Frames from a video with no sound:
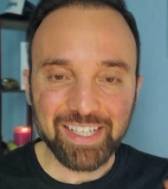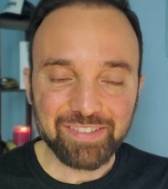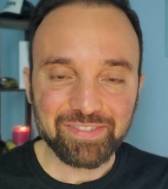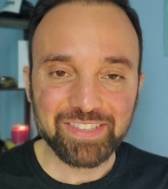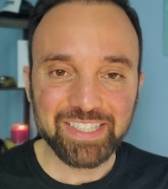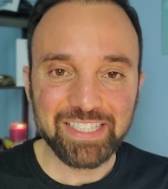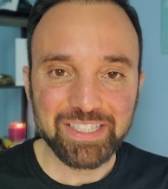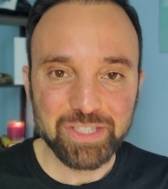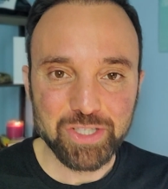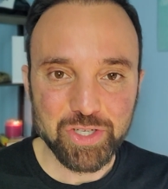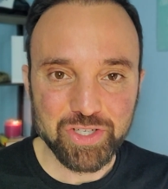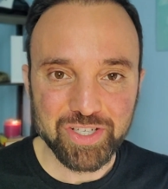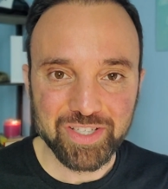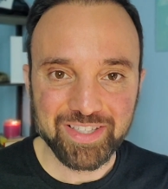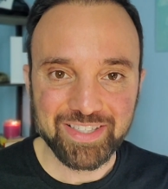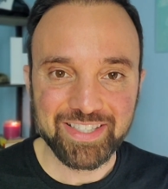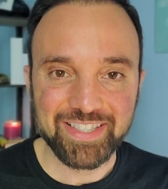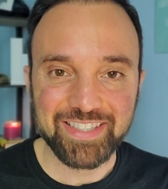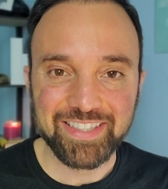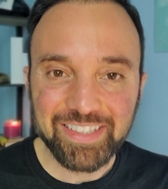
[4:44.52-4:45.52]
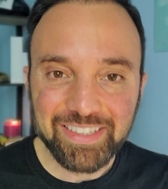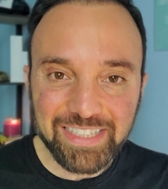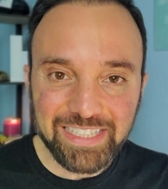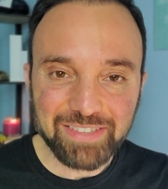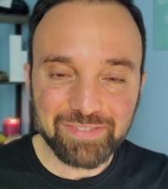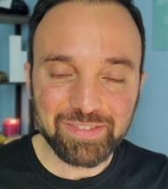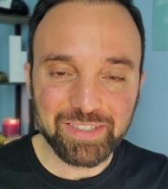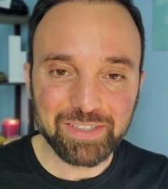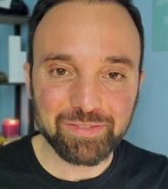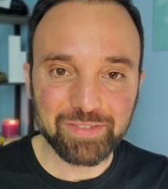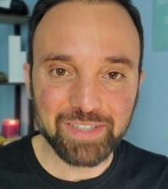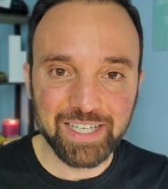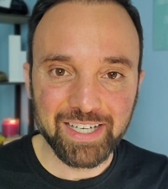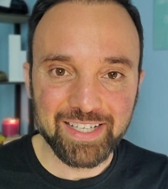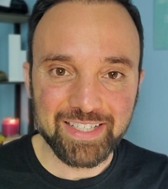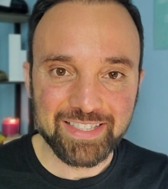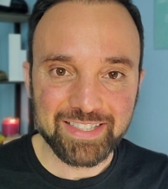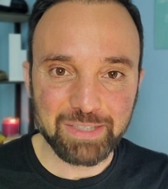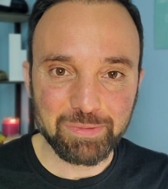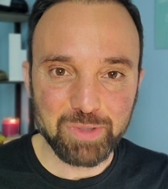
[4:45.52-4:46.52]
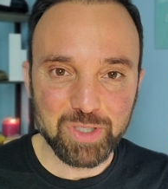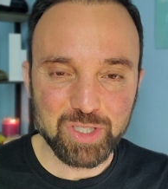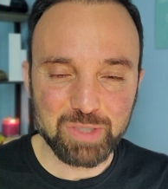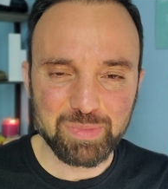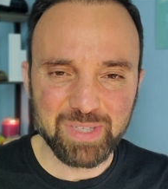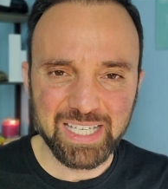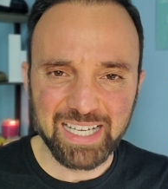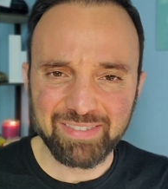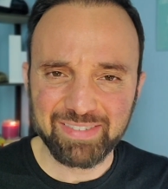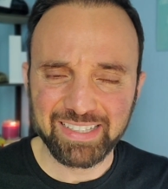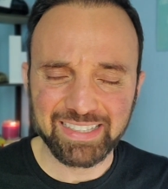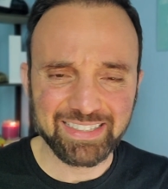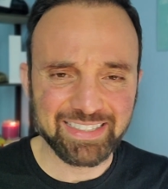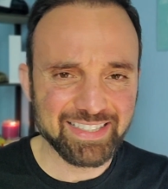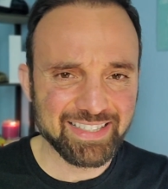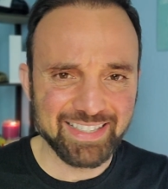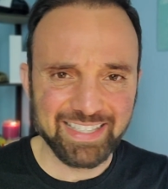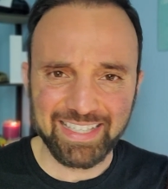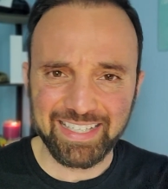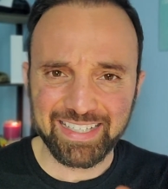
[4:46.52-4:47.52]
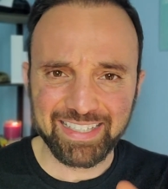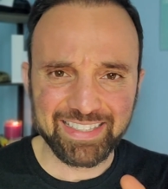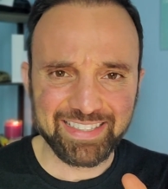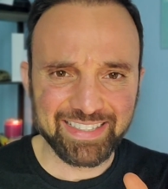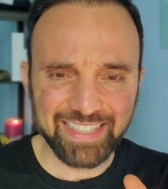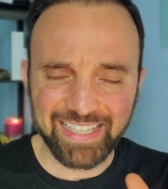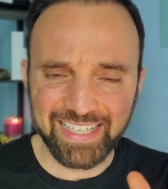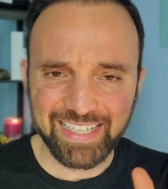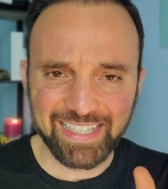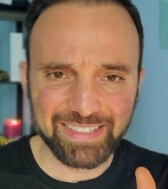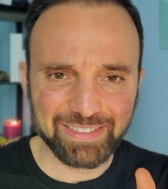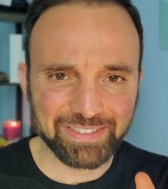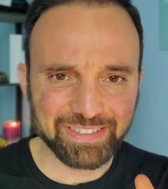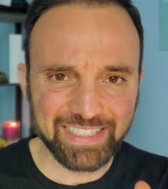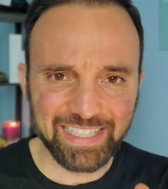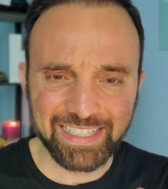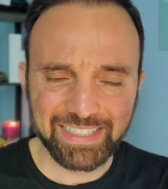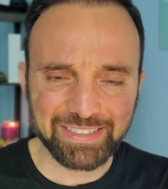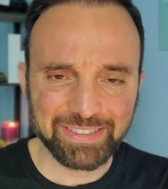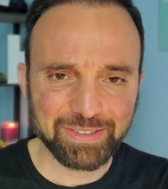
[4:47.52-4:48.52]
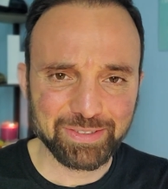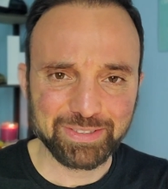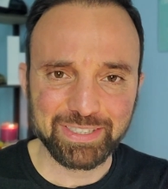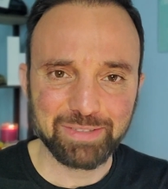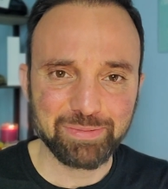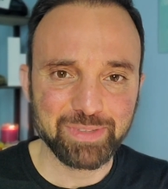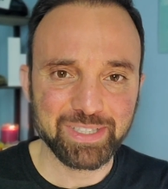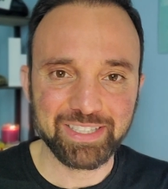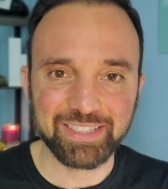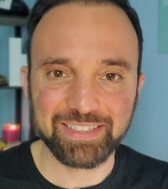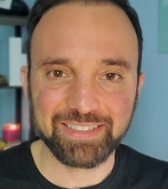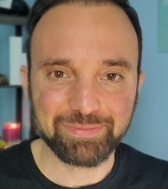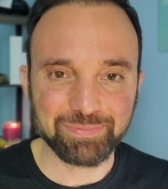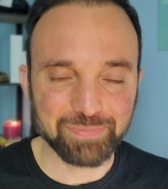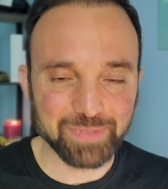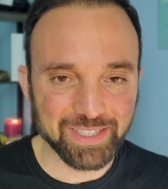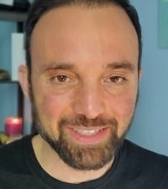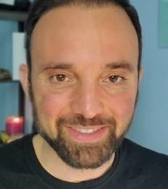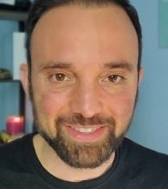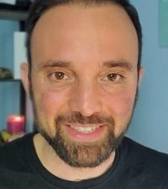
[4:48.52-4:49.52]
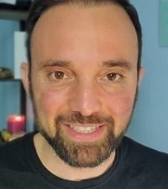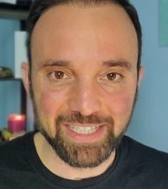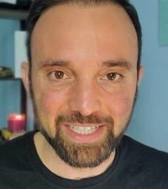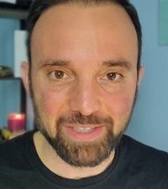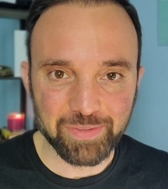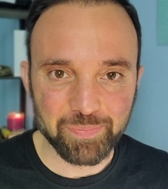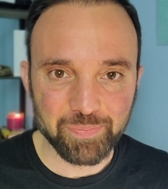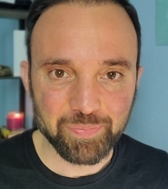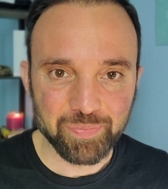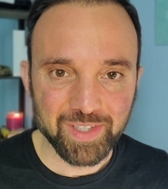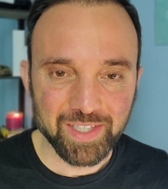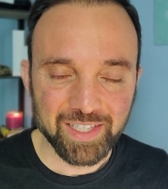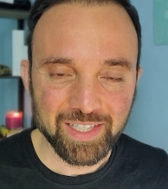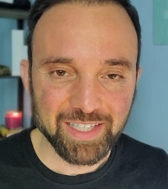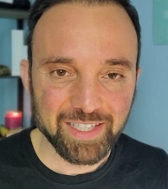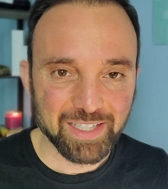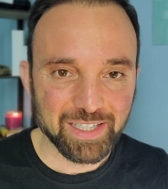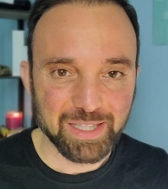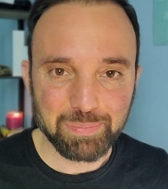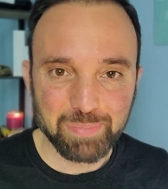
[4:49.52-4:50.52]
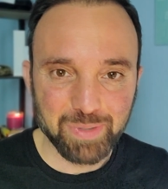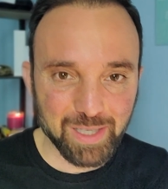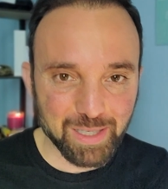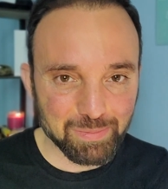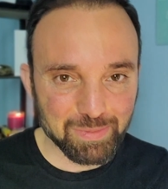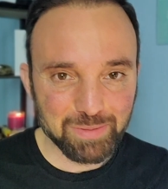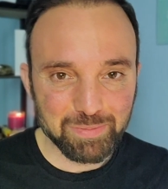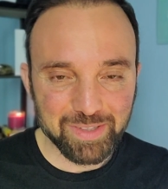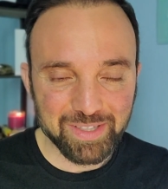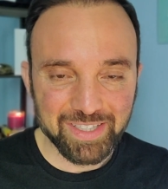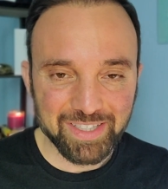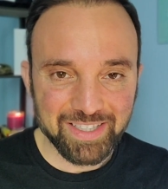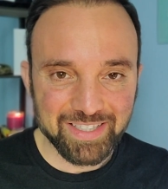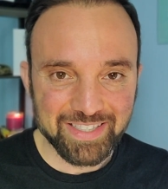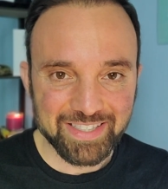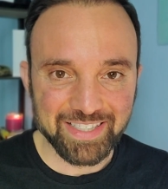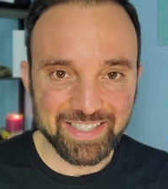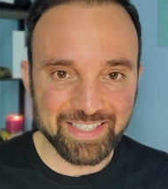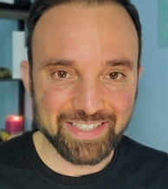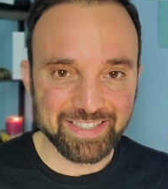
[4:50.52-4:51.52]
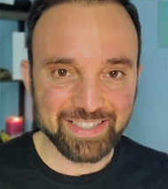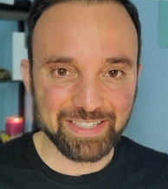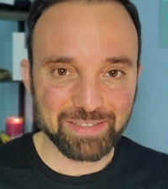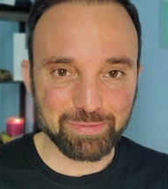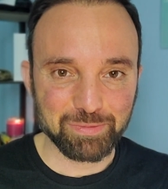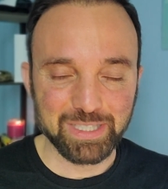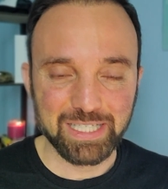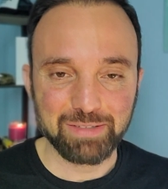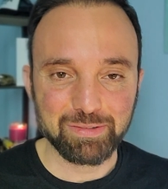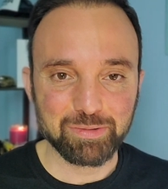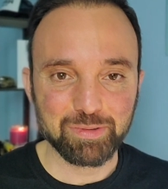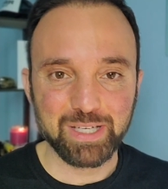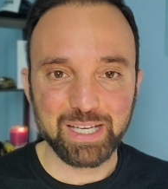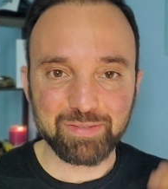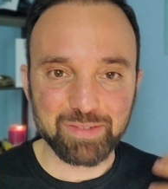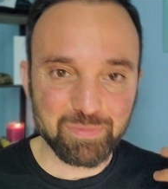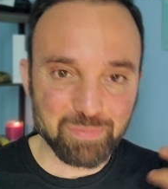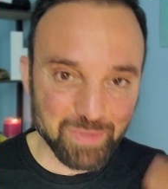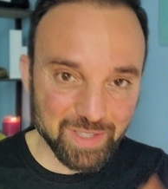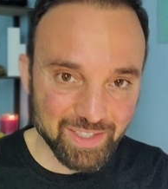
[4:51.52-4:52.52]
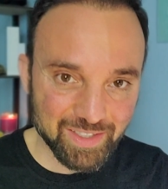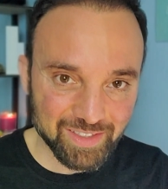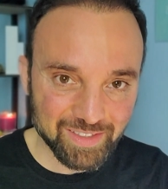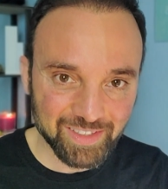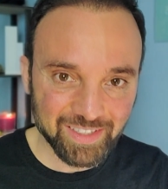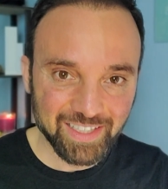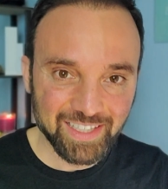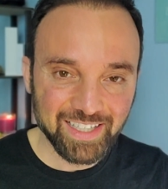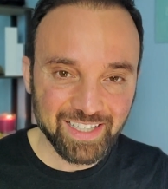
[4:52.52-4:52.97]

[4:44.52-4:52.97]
of dietitians still give the advice that we should be having six, eight, God knows how many meals a day. The problem with this is that whenever we have a meal,